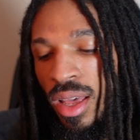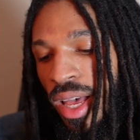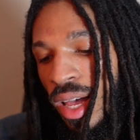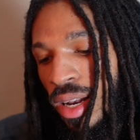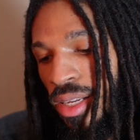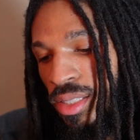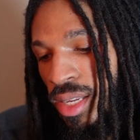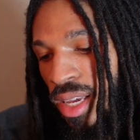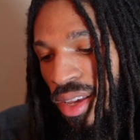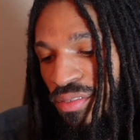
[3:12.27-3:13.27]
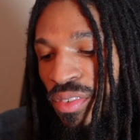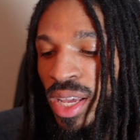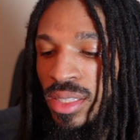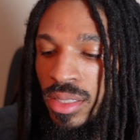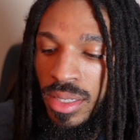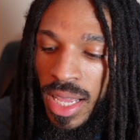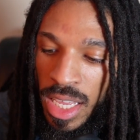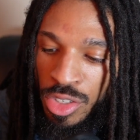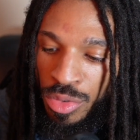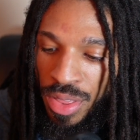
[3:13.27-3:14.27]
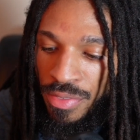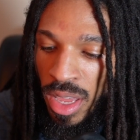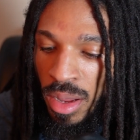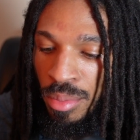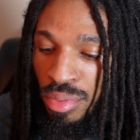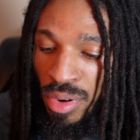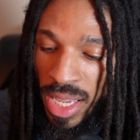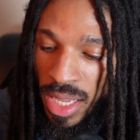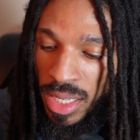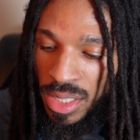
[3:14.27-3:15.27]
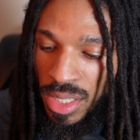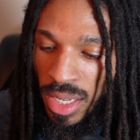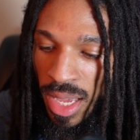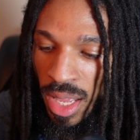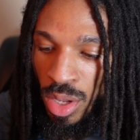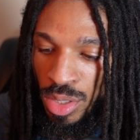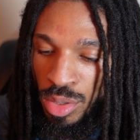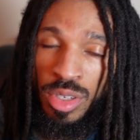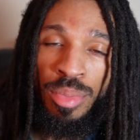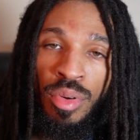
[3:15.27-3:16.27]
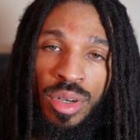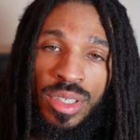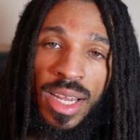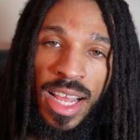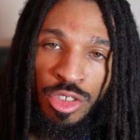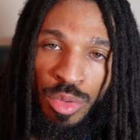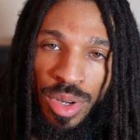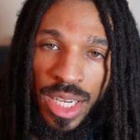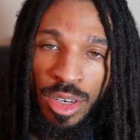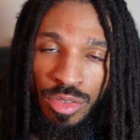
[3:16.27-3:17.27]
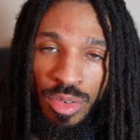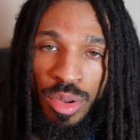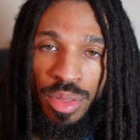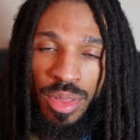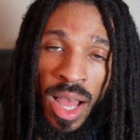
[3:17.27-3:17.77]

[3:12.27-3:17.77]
And they say it fights dandruff and breakage and also supports natural hair growth.